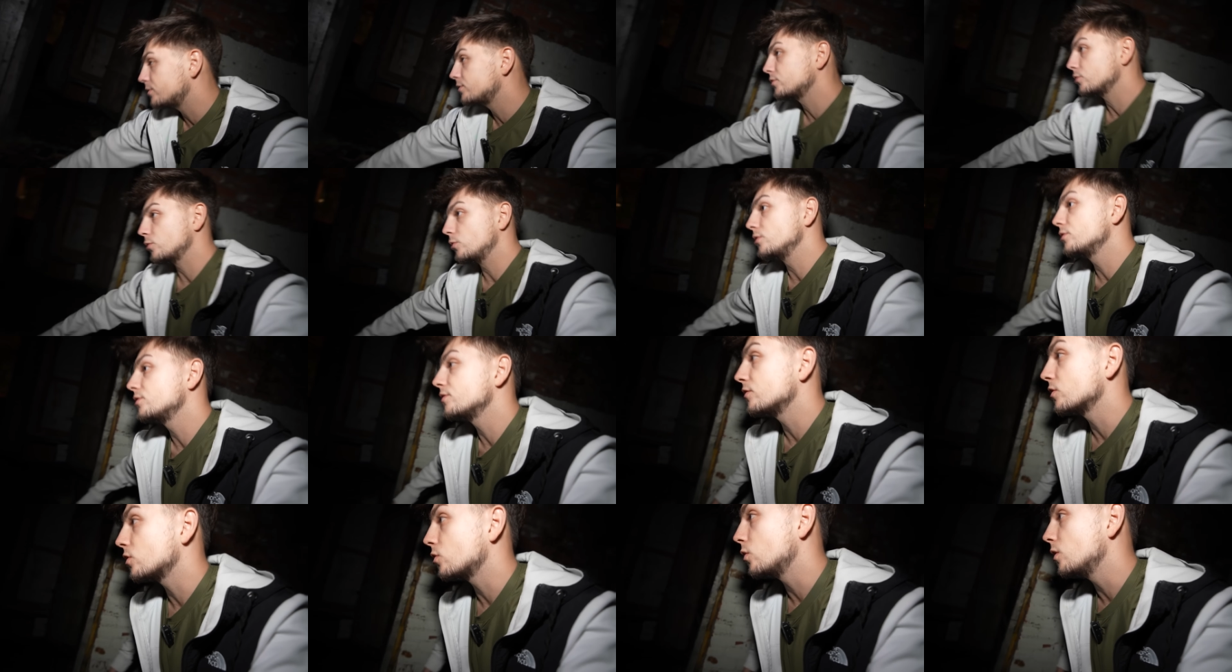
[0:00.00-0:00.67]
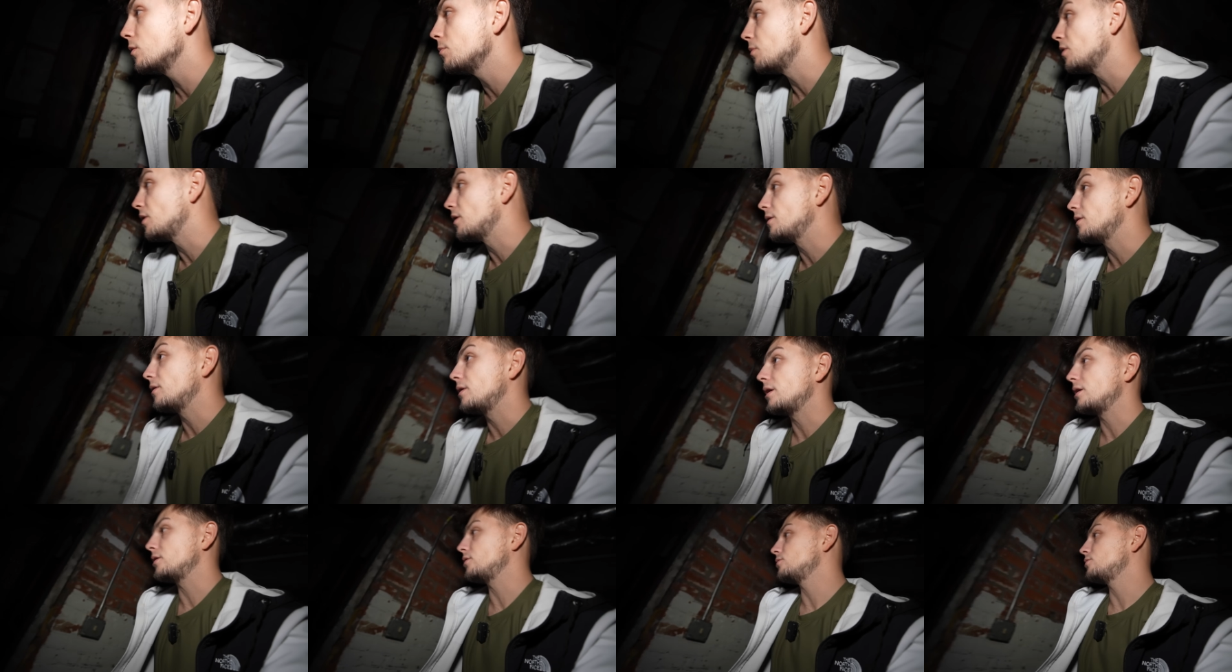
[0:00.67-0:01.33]
sorts of
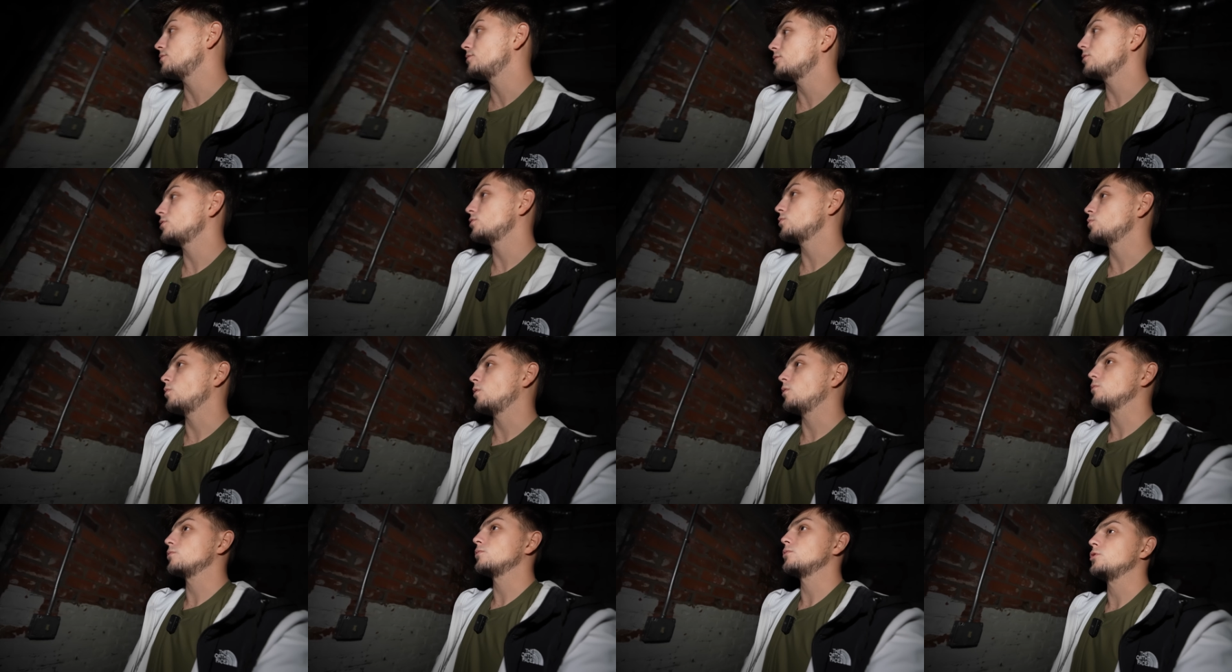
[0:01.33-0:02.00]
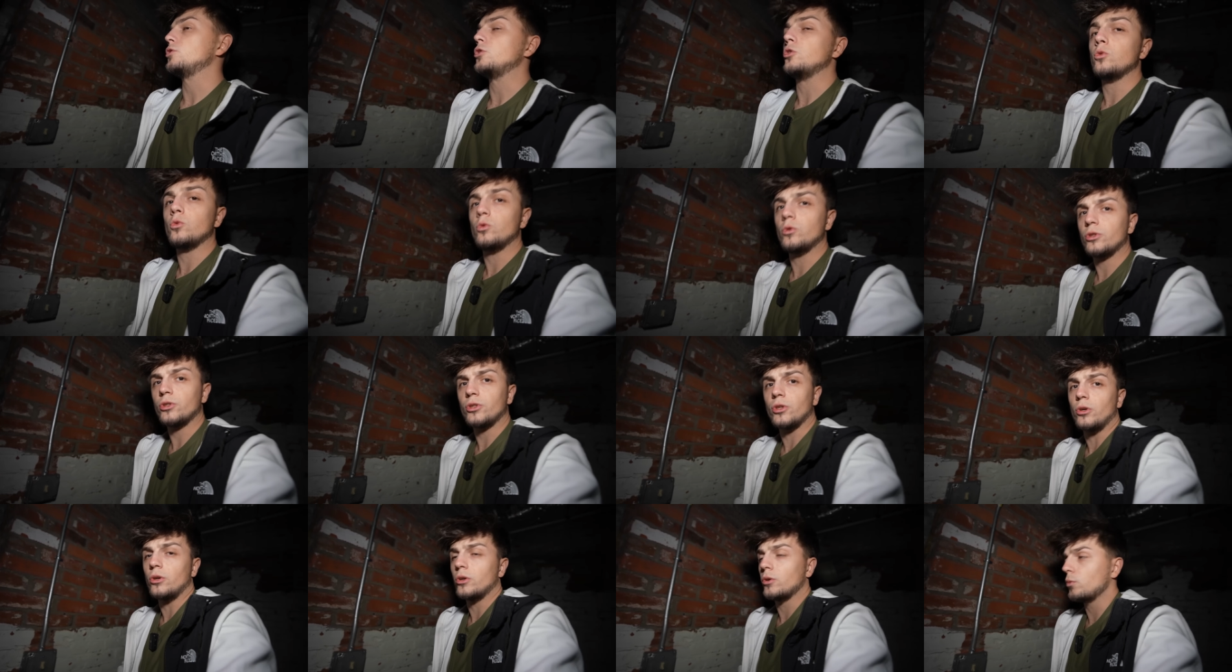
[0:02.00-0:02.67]
equipment. They won't use
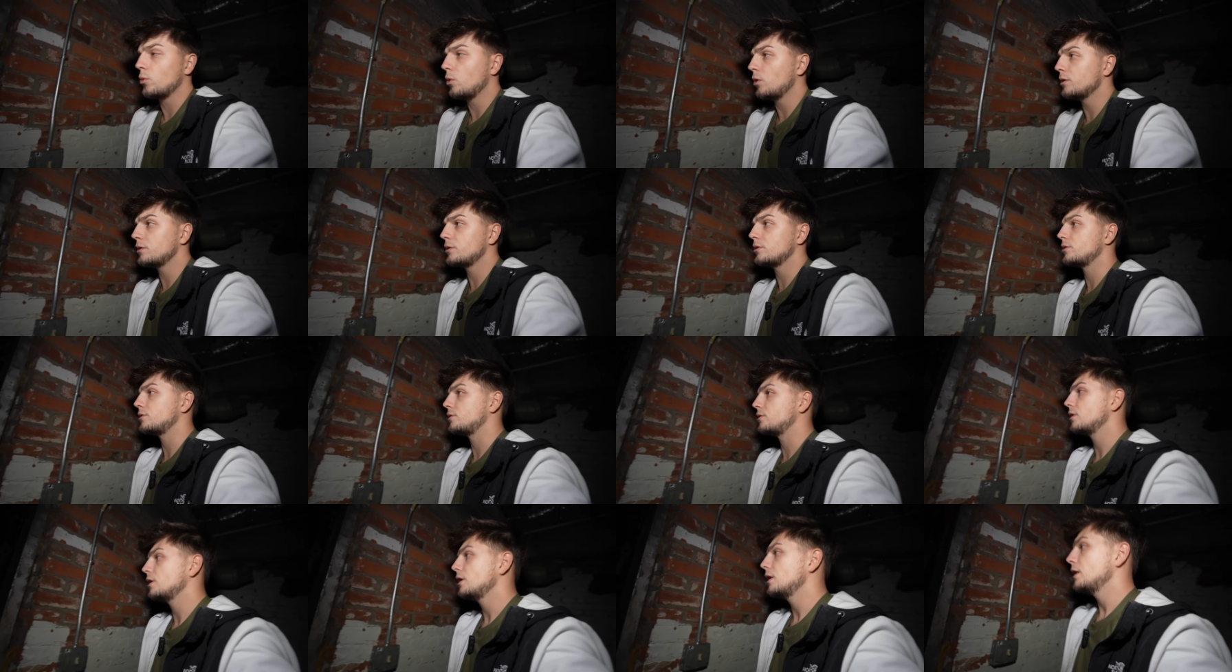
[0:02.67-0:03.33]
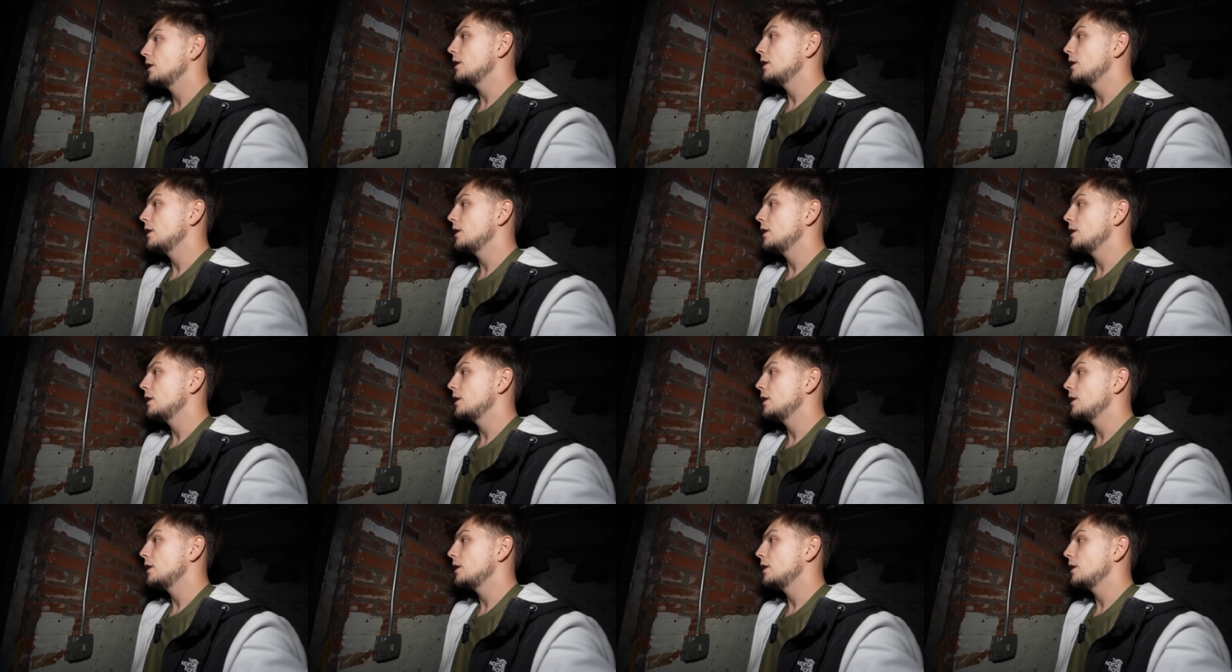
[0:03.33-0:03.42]
certain ones.